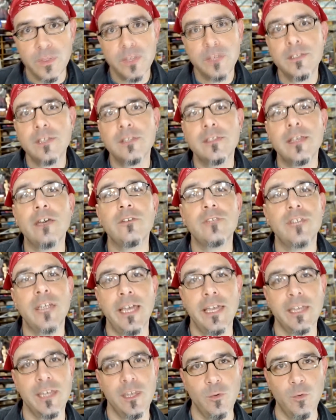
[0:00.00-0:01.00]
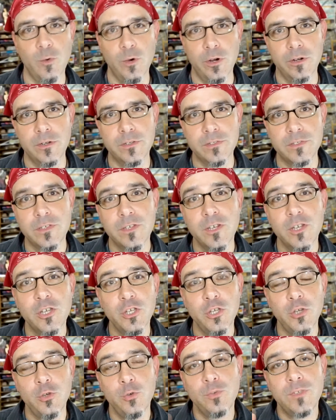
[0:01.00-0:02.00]
this is how tagging works.
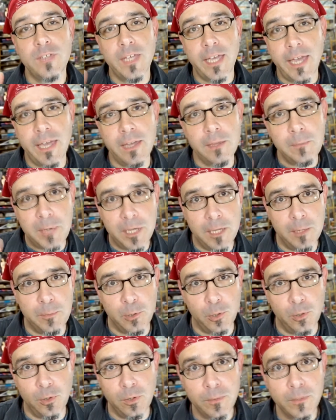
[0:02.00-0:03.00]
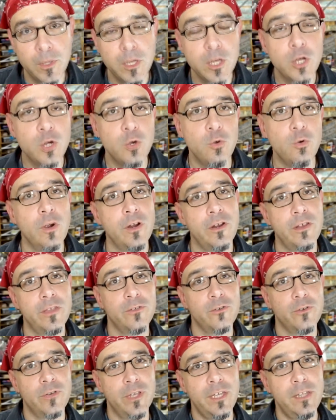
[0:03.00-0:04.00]
You tag people who are
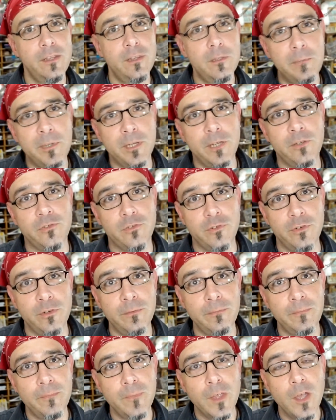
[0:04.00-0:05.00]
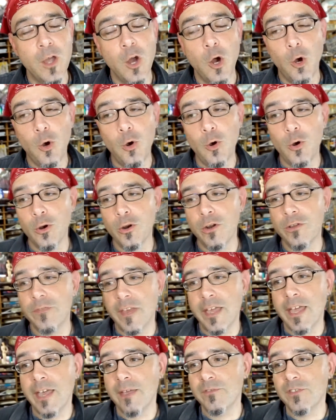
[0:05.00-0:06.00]
either in the picture or
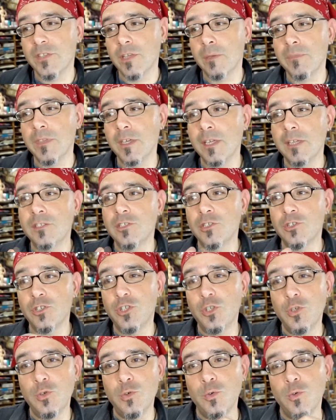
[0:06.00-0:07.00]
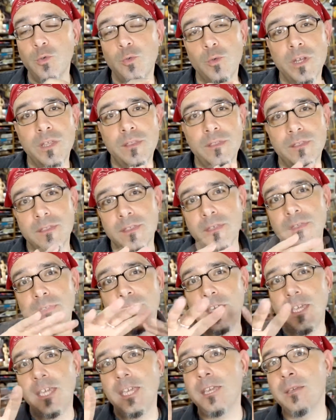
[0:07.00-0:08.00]
they have something to do with the
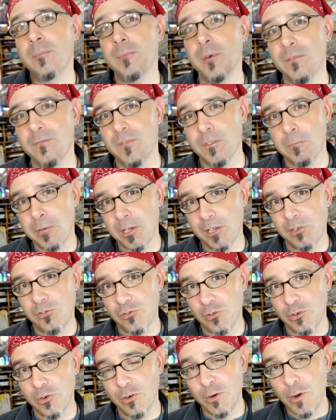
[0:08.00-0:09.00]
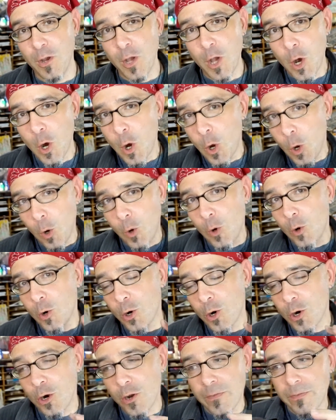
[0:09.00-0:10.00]
theme of the picture
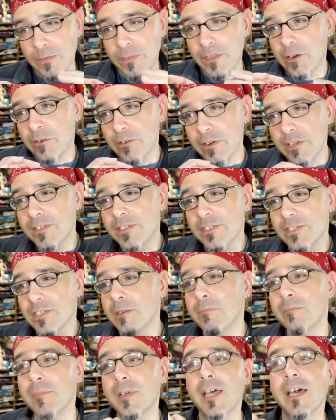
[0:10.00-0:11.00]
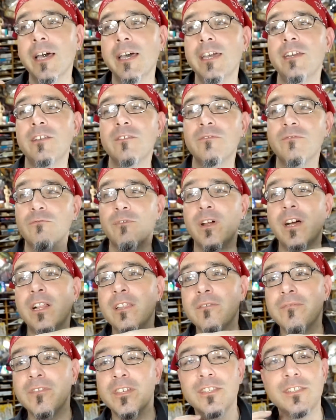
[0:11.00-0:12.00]
or there is some kind of
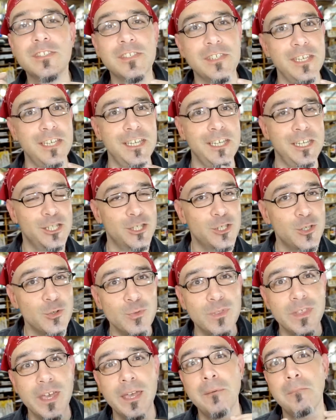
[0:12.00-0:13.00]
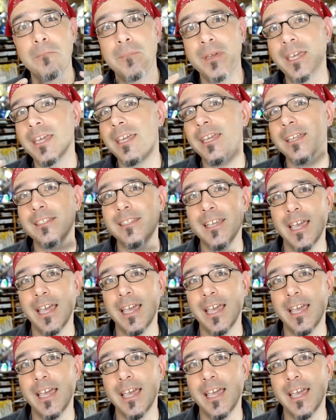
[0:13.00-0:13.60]
relevancy to them being